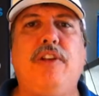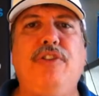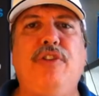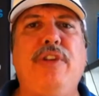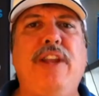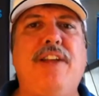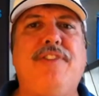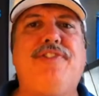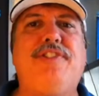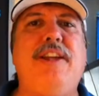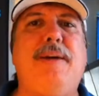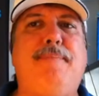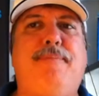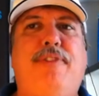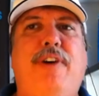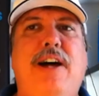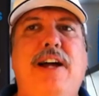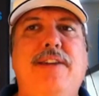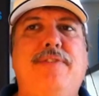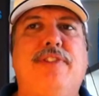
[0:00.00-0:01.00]
So now step
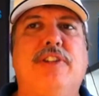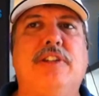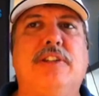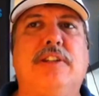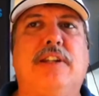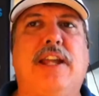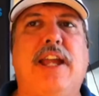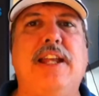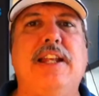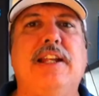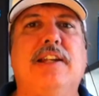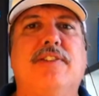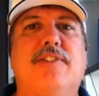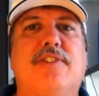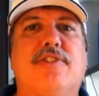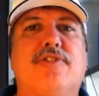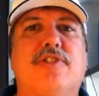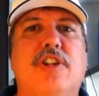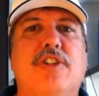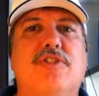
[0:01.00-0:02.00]
5 in gaining a
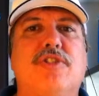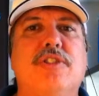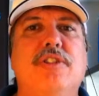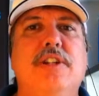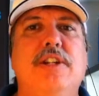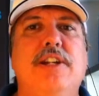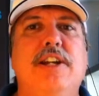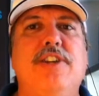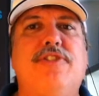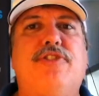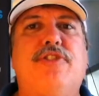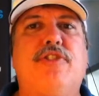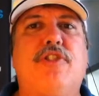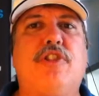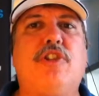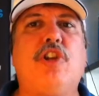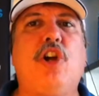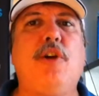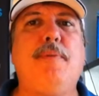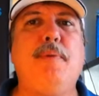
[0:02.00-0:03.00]
decision is to
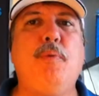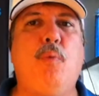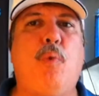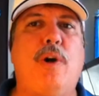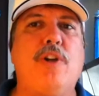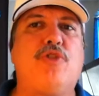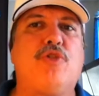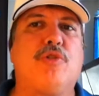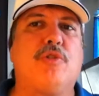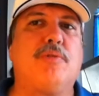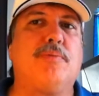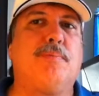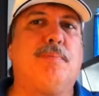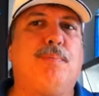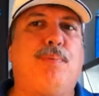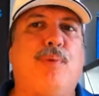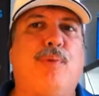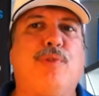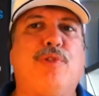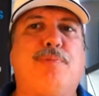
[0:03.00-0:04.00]
determine what your
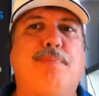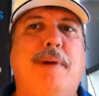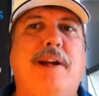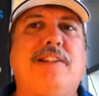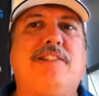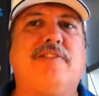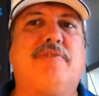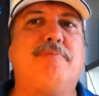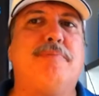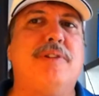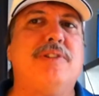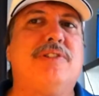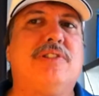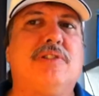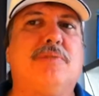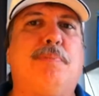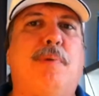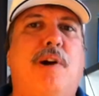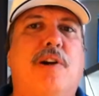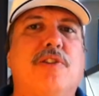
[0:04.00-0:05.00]
prospective
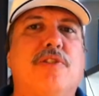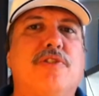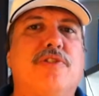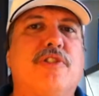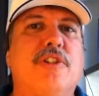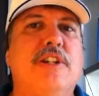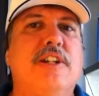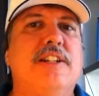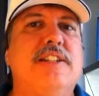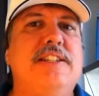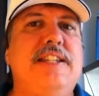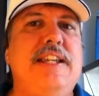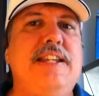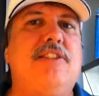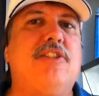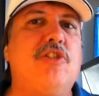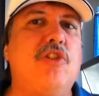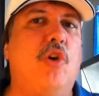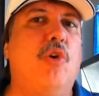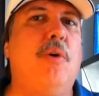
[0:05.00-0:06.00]
business partners
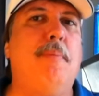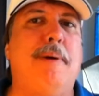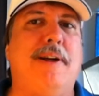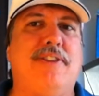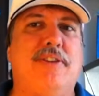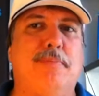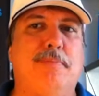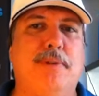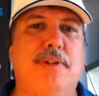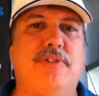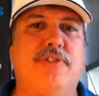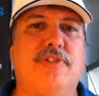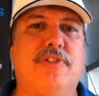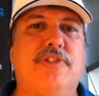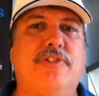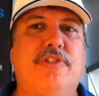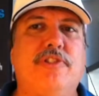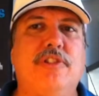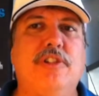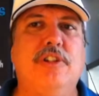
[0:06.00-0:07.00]
need to know about the
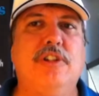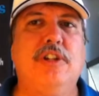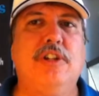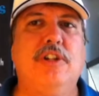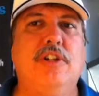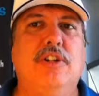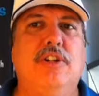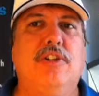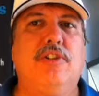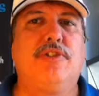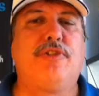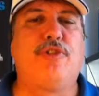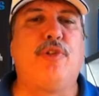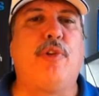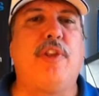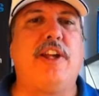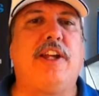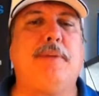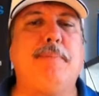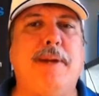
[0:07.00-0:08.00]
business
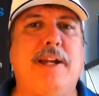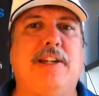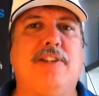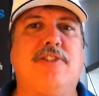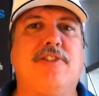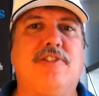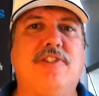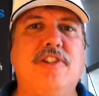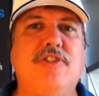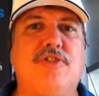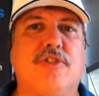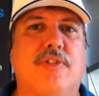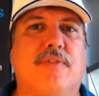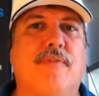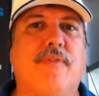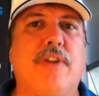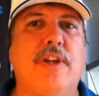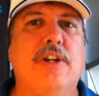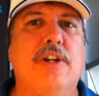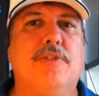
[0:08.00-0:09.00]
so they can make a decision.
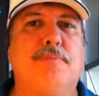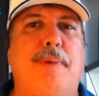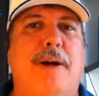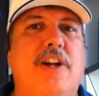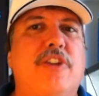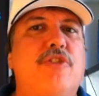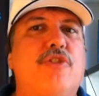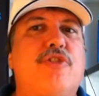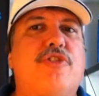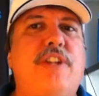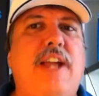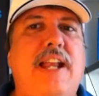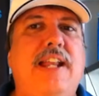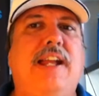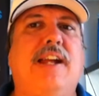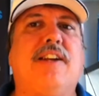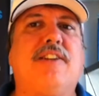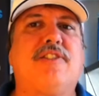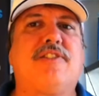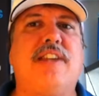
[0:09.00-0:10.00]
By
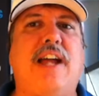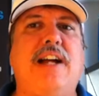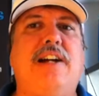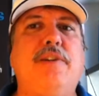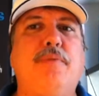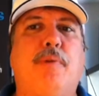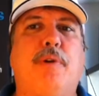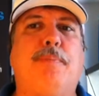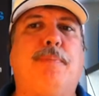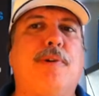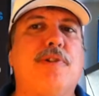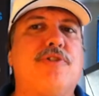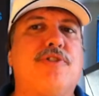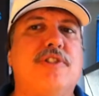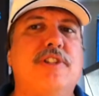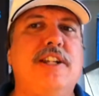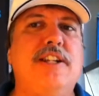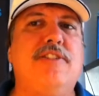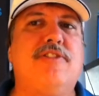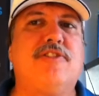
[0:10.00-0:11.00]
understanding exactly what a
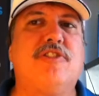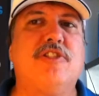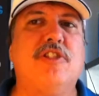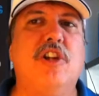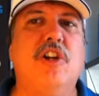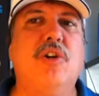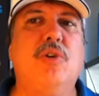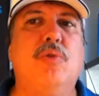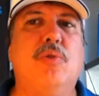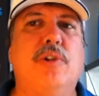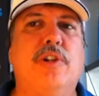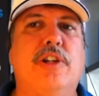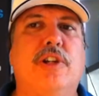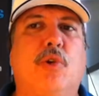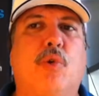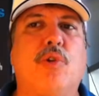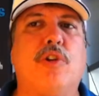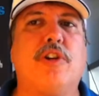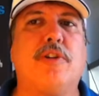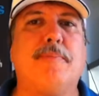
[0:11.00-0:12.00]
person needs to know
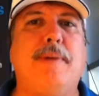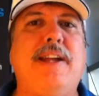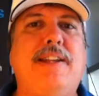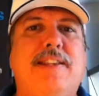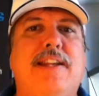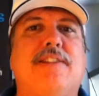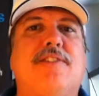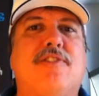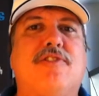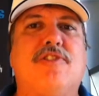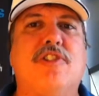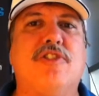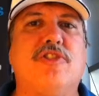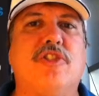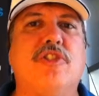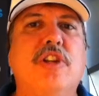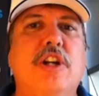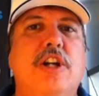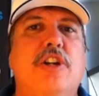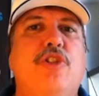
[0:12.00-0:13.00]
in order to make that
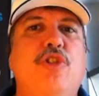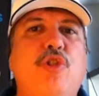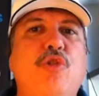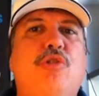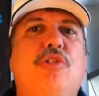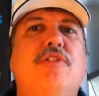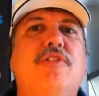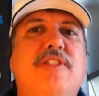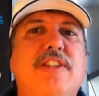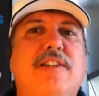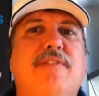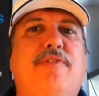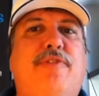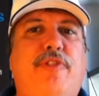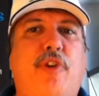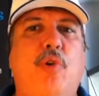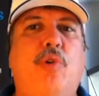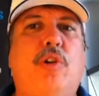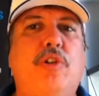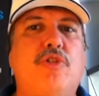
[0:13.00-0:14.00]
decision, you can then
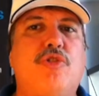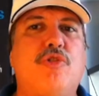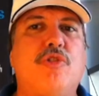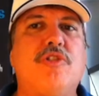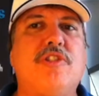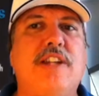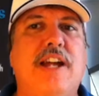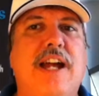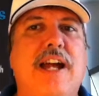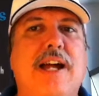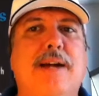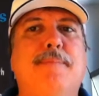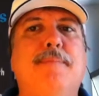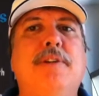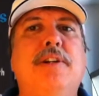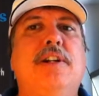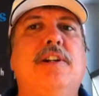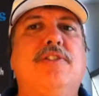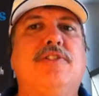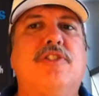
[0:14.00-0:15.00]
focus your time
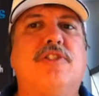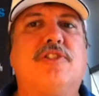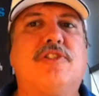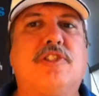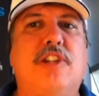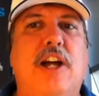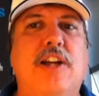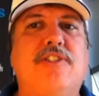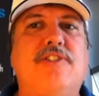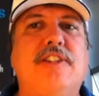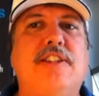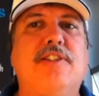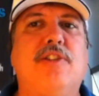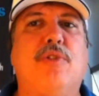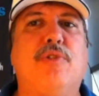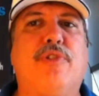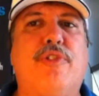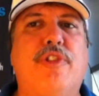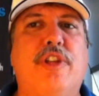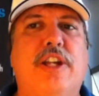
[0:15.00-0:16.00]
discussing
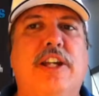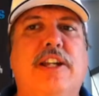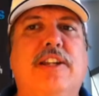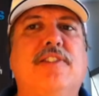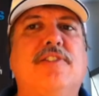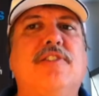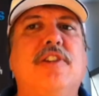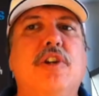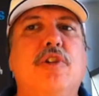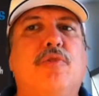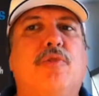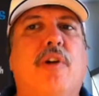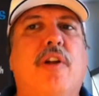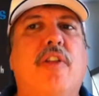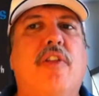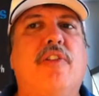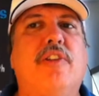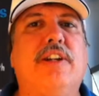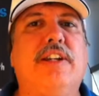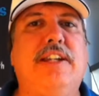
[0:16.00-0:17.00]
those things
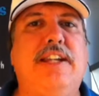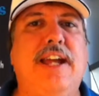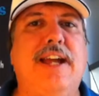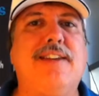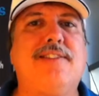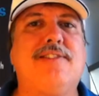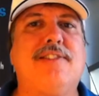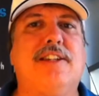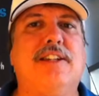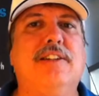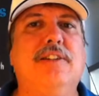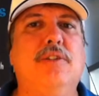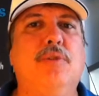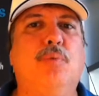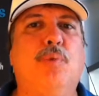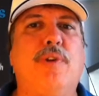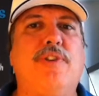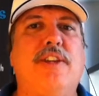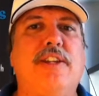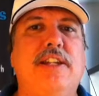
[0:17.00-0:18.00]
rather than guessing
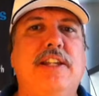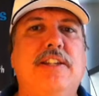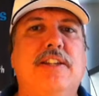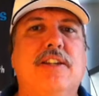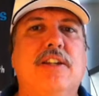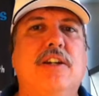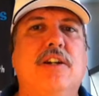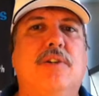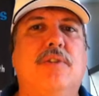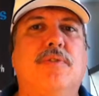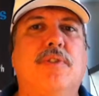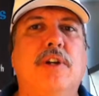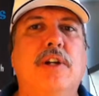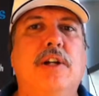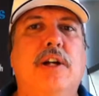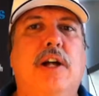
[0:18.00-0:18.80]
what they need to know.